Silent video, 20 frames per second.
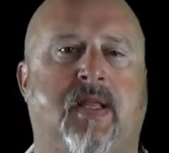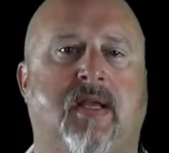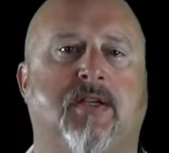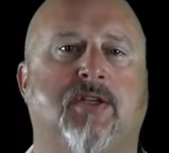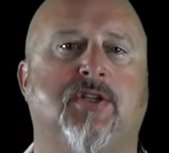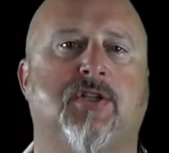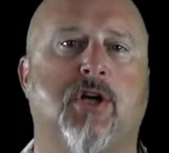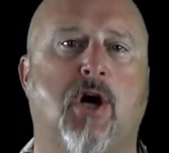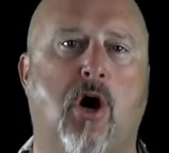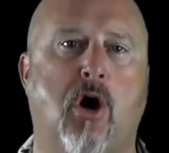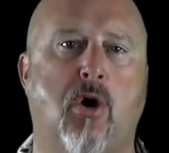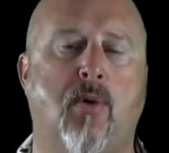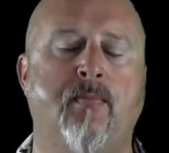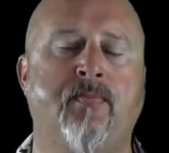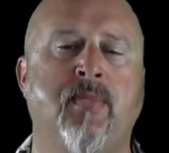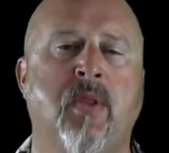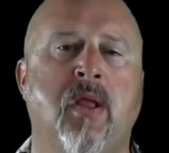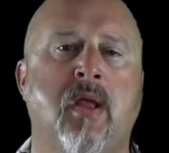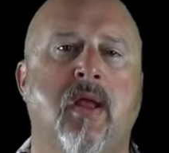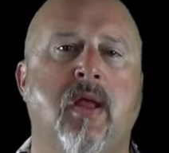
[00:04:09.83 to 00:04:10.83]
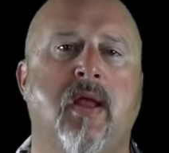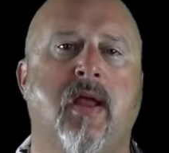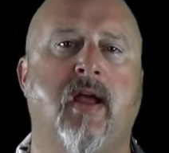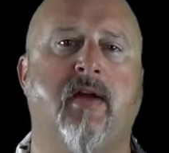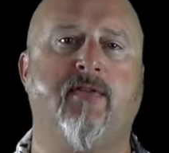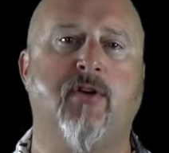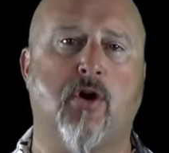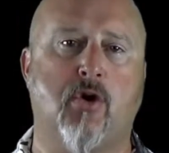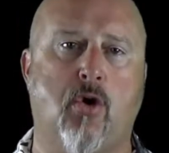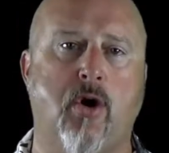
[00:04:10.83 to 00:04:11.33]
So
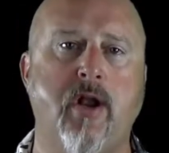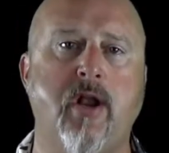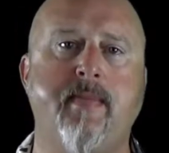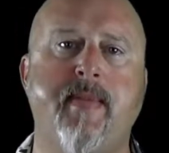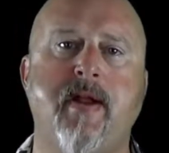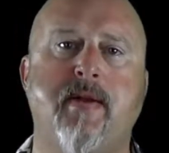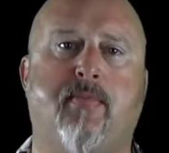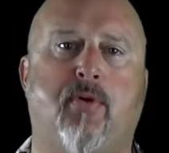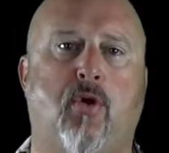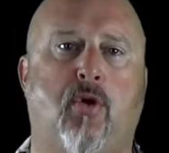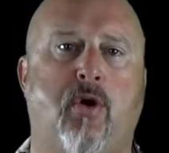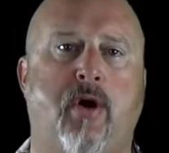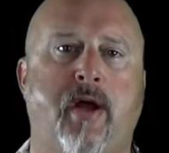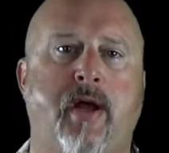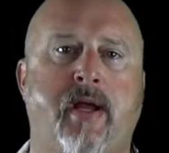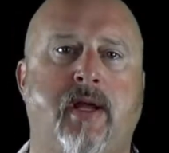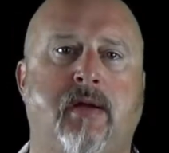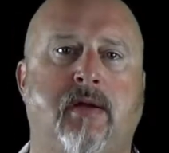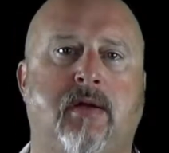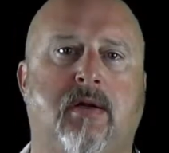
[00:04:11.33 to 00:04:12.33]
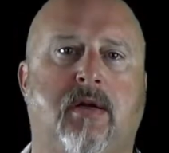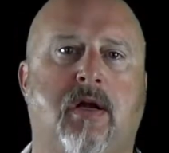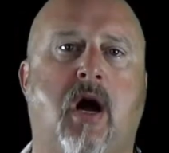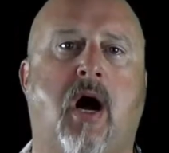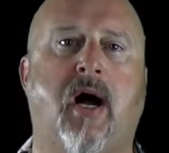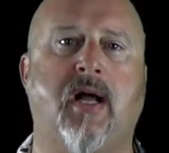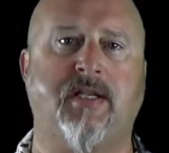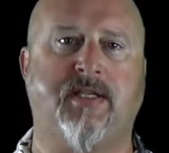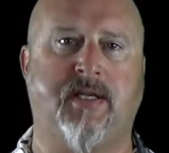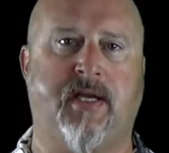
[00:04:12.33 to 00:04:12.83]
if you're going to be deploying
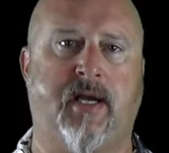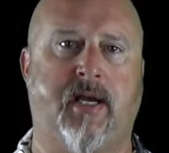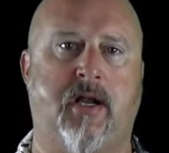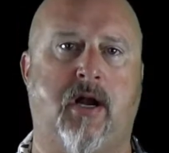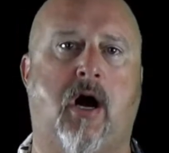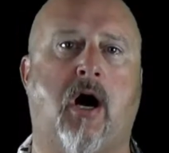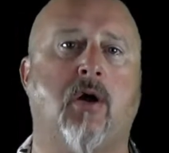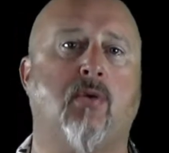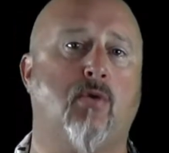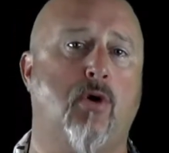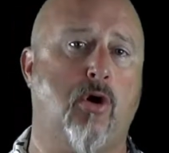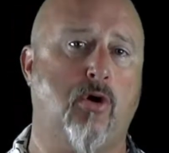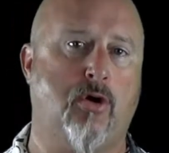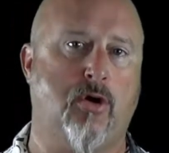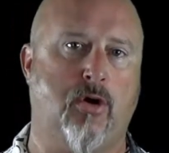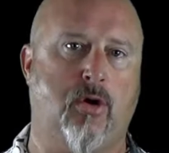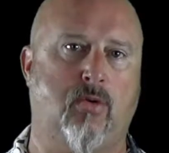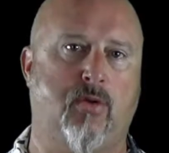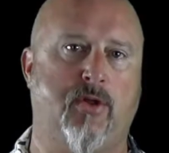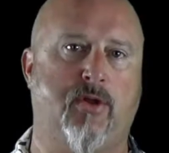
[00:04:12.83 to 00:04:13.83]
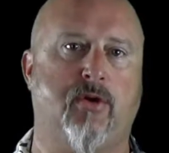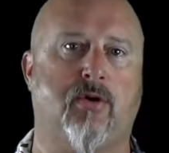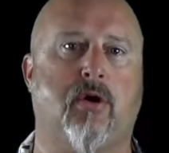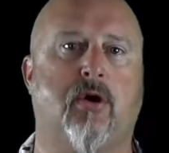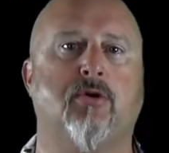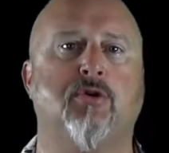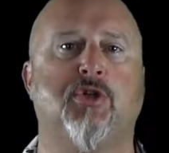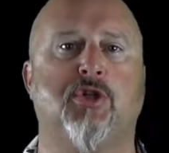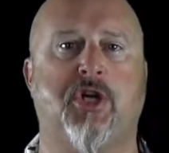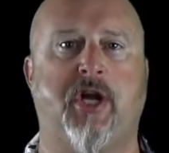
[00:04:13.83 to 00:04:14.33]
content on Roku with your
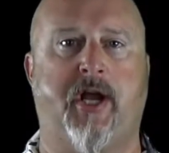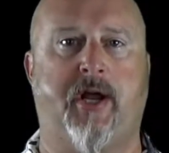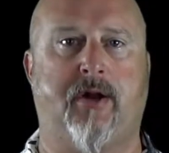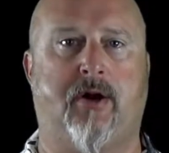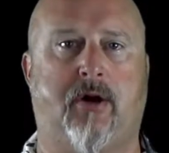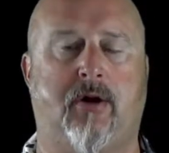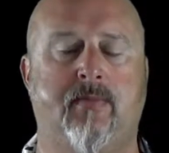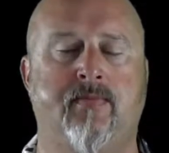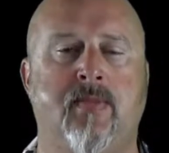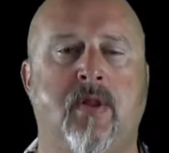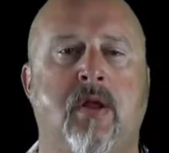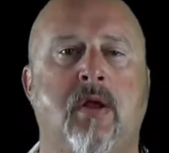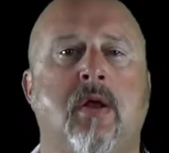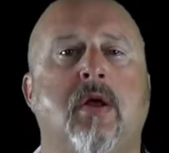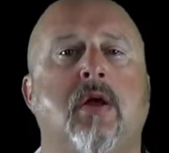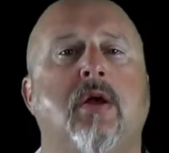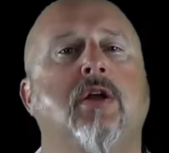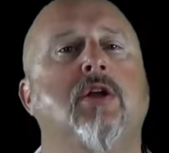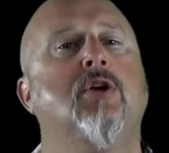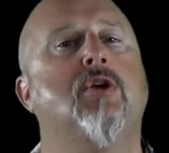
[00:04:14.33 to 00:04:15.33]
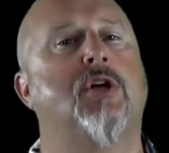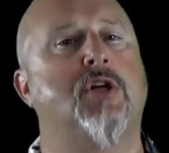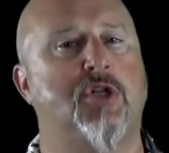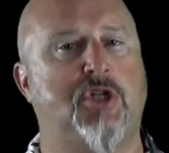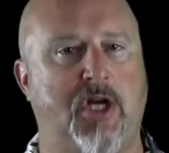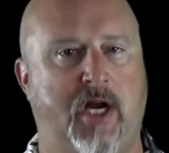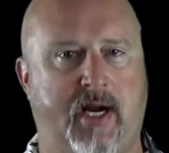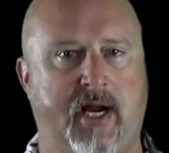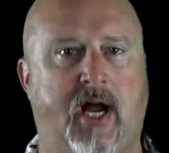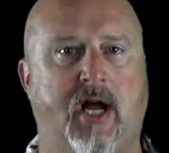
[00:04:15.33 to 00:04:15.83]
own channel, you can
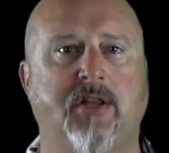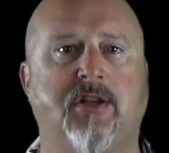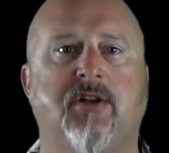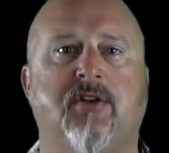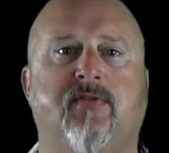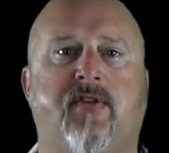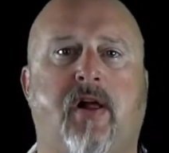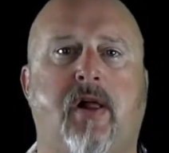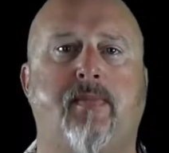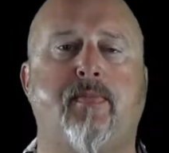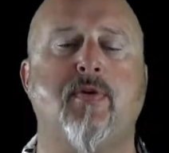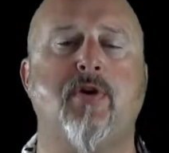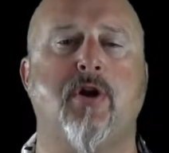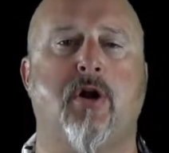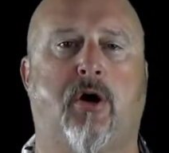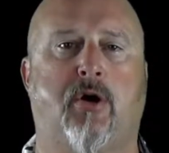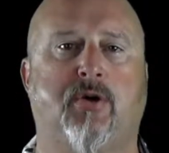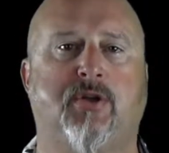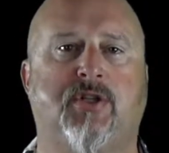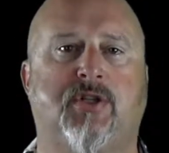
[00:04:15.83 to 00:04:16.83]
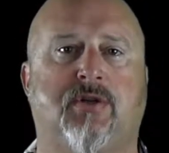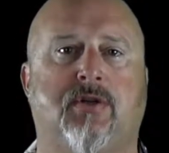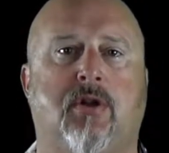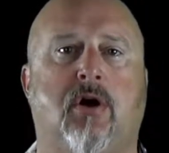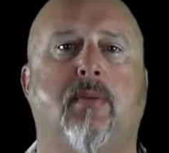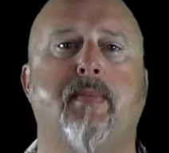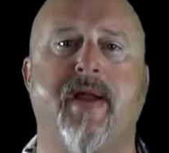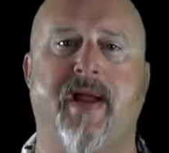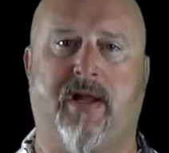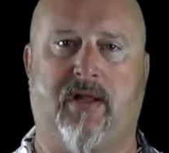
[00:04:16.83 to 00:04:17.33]
check out the developer notes.
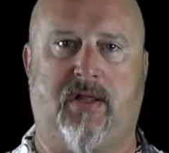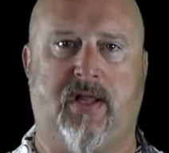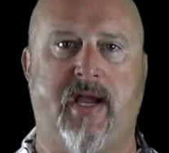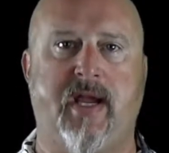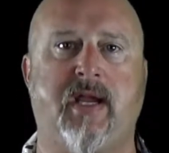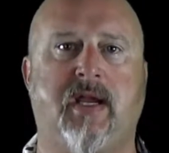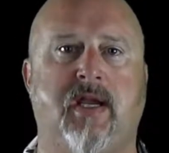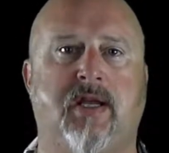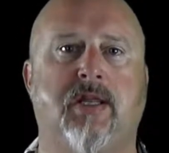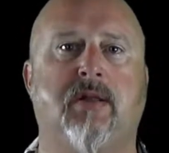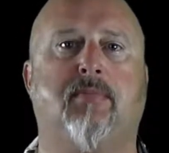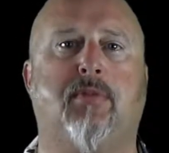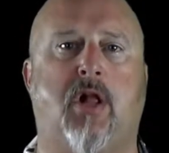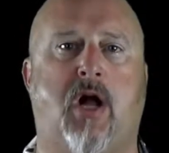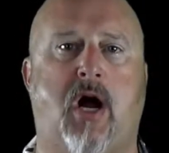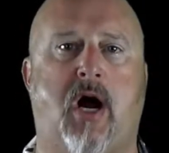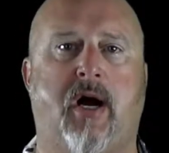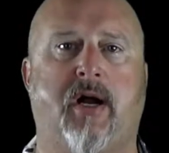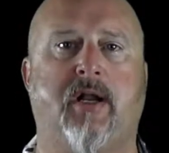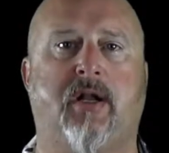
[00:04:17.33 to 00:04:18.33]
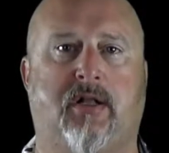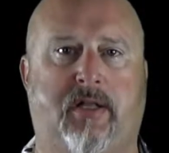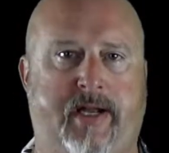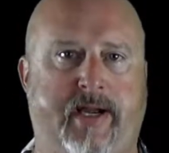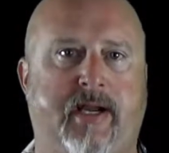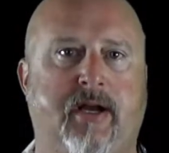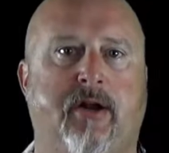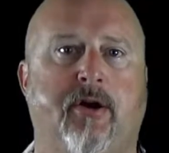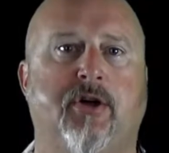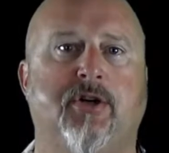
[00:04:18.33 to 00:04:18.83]
There'll be a link in the blog and a
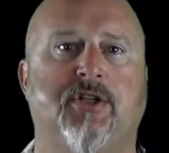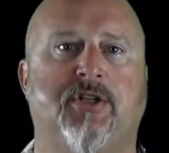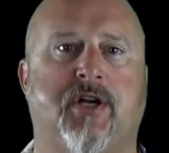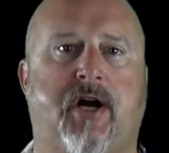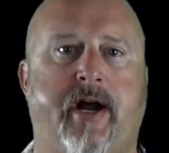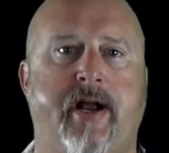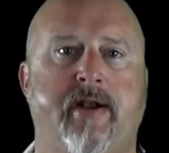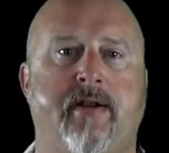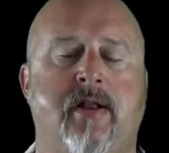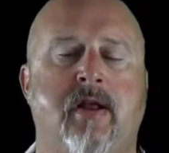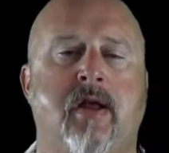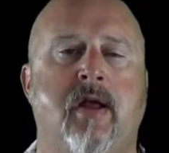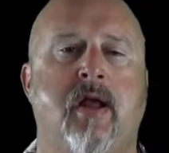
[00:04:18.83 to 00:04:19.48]
link on our site.